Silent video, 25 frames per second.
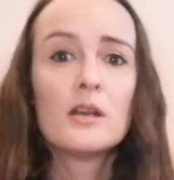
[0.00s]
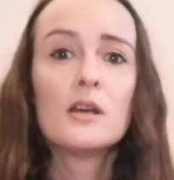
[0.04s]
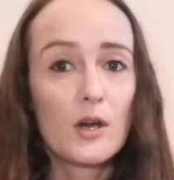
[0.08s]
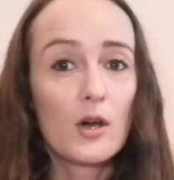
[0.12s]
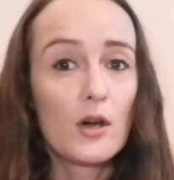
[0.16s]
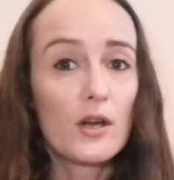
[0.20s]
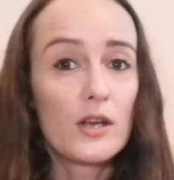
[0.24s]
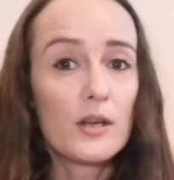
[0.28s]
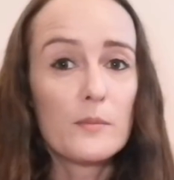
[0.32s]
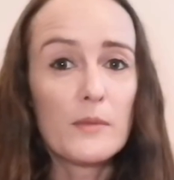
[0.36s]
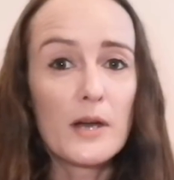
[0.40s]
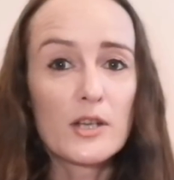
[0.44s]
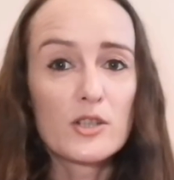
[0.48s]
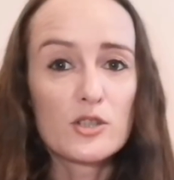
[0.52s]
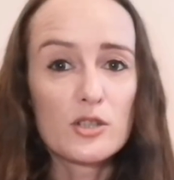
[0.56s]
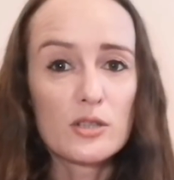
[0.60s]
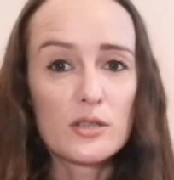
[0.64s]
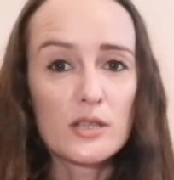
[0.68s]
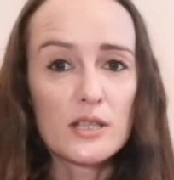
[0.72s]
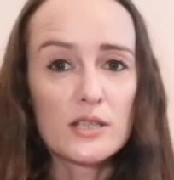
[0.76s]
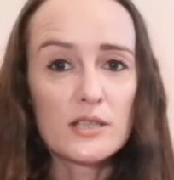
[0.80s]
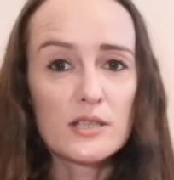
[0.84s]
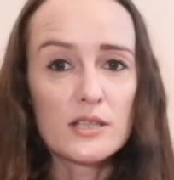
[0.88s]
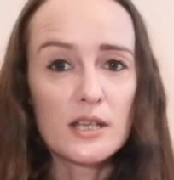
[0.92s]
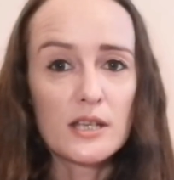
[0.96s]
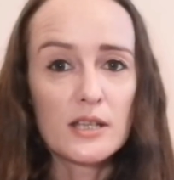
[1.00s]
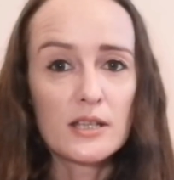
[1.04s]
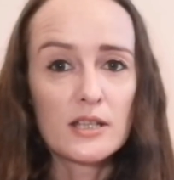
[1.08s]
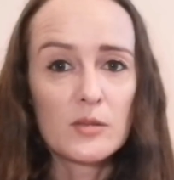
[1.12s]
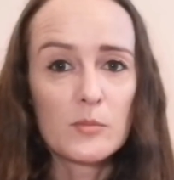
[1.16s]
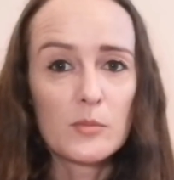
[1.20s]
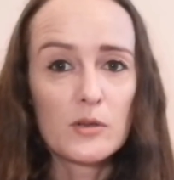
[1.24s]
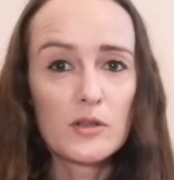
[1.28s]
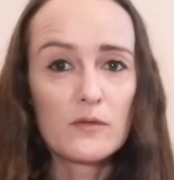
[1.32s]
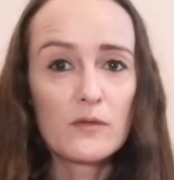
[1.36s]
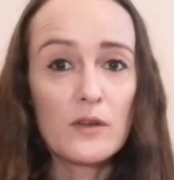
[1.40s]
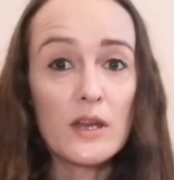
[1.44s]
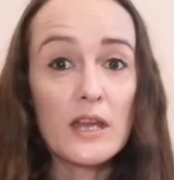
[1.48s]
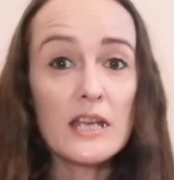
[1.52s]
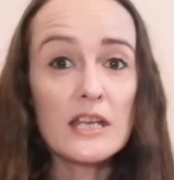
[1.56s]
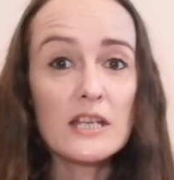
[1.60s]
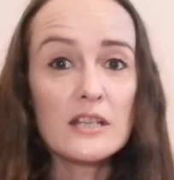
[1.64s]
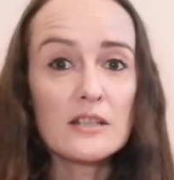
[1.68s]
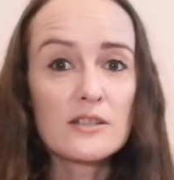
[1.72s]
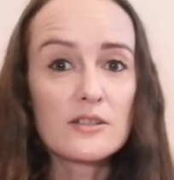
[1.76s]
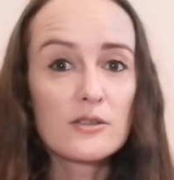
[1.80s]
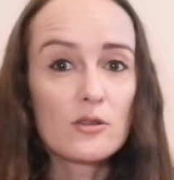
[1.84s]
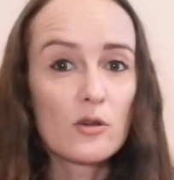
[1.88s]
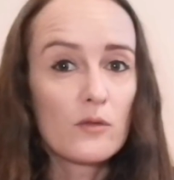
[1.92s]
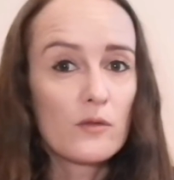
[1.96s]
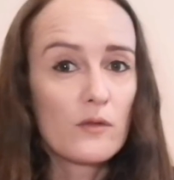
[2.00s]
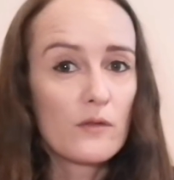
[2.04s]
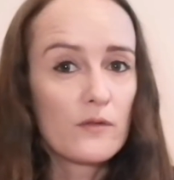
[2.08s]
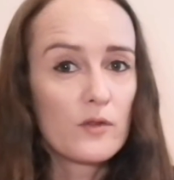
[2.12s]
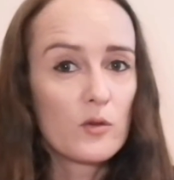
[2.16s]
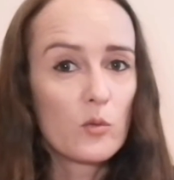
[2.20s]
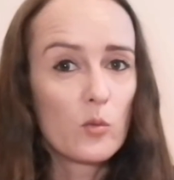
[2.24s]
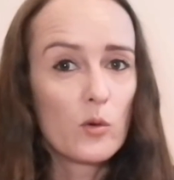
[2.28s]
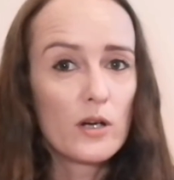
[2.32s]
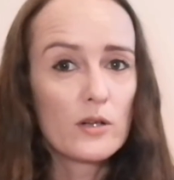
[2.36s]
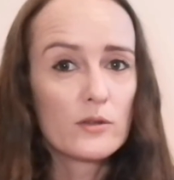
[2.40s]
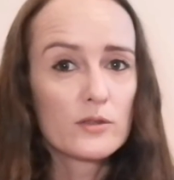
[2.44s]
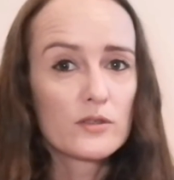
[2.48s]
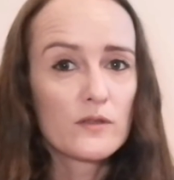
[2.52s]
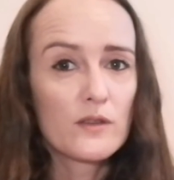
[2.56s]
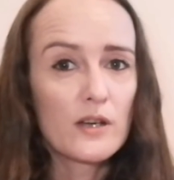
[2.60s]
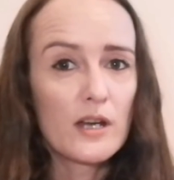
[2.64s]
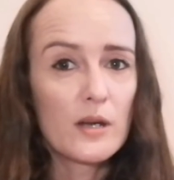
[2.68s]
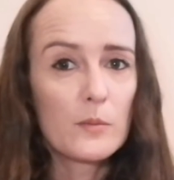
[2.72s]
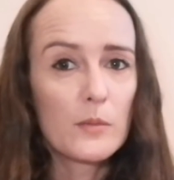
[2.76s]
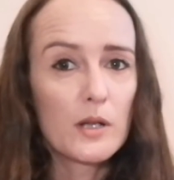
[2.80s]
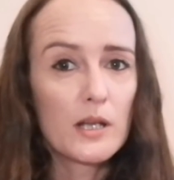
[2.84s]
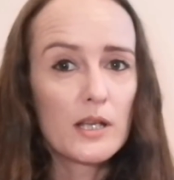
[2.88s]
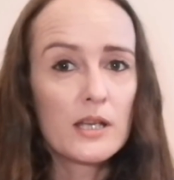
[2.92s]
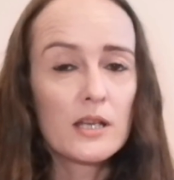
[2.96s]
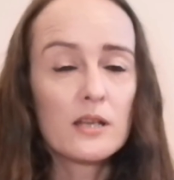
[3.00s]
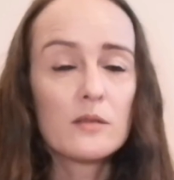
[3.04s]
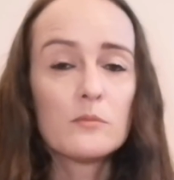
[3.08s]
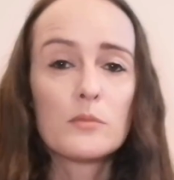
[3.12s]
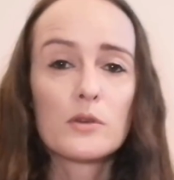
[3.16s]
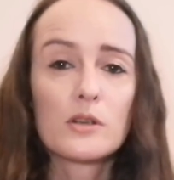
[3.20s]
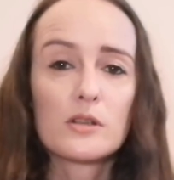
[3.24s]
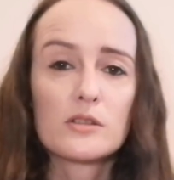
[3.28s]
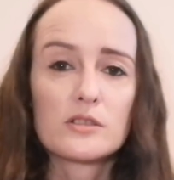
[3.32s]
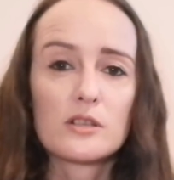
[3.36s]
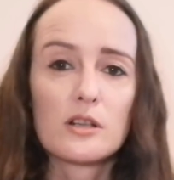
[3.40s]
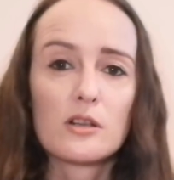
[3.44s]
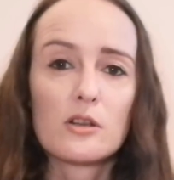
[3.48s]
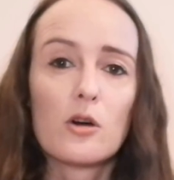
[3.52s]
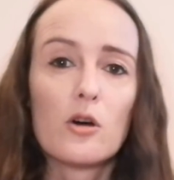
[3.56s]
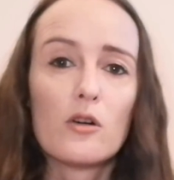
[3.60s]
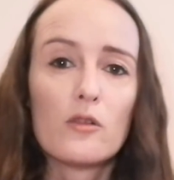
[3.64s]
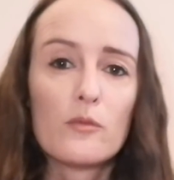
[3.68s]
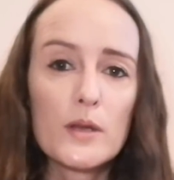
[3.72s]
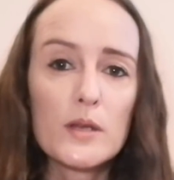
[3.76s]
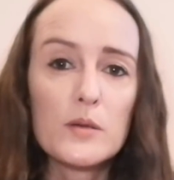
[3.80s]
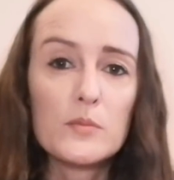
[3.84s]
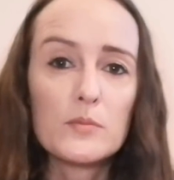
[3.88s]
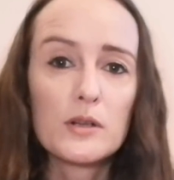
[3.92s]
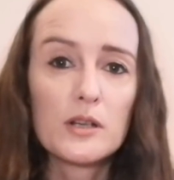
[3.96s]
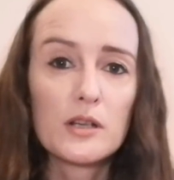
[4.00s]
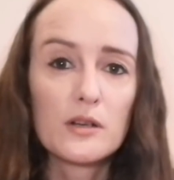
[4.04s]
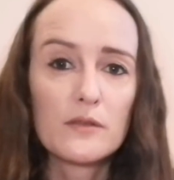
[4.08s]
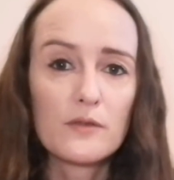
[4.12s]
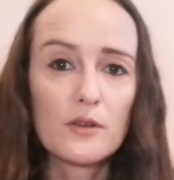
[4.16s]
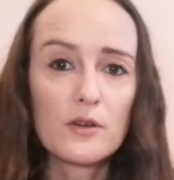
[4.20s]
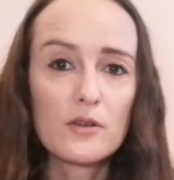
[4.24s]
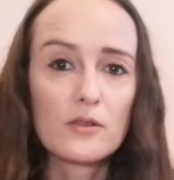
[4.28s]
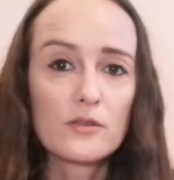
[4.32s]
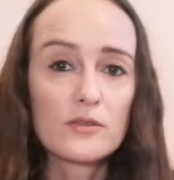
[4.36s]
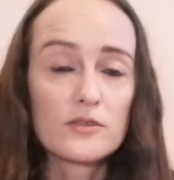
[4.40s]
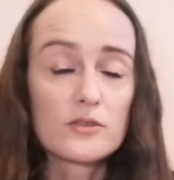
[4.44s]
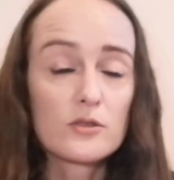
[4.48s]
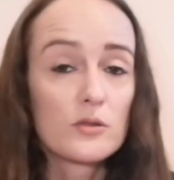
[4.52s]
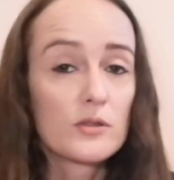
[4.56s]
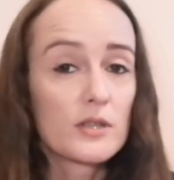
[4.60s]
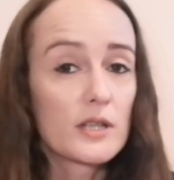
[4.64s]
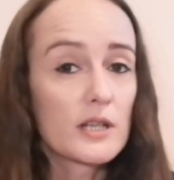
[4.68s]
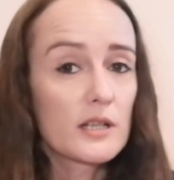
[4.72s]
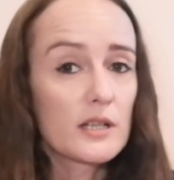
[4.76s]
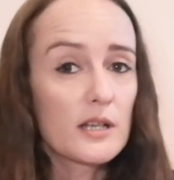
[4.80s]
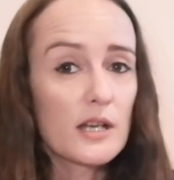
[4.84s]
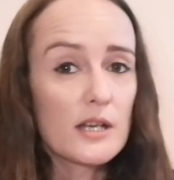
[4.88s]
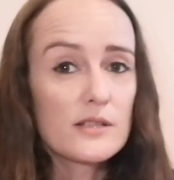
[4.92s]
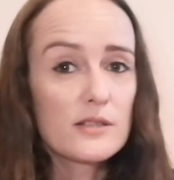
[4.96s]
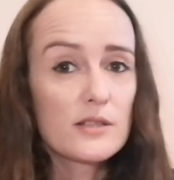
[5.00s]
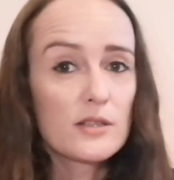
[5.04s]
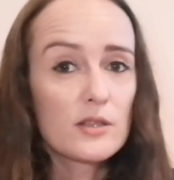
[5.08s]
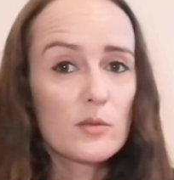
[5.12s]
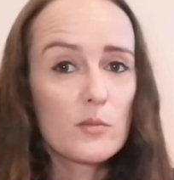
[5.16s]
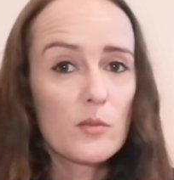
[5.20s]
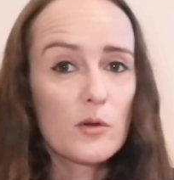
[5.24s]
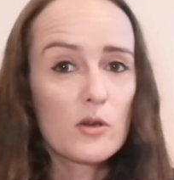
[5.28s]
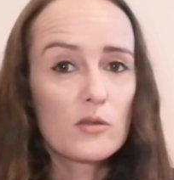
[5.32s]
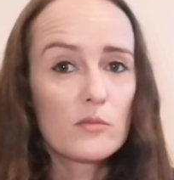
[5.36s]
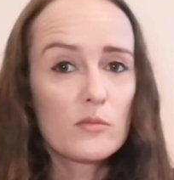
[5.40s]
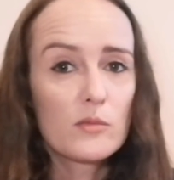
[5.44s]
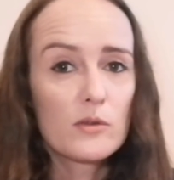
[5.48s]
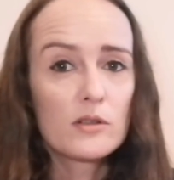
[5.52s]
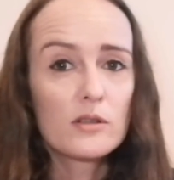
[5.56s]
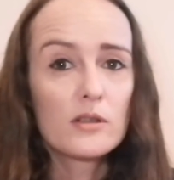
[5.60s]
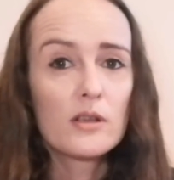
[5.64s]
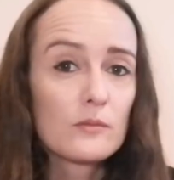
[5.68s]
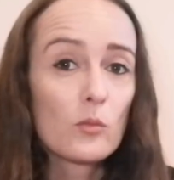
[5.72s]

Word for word: I imagine that's taken a bit of heat off of the Wells family because a lot of people are focused on that case at the moment.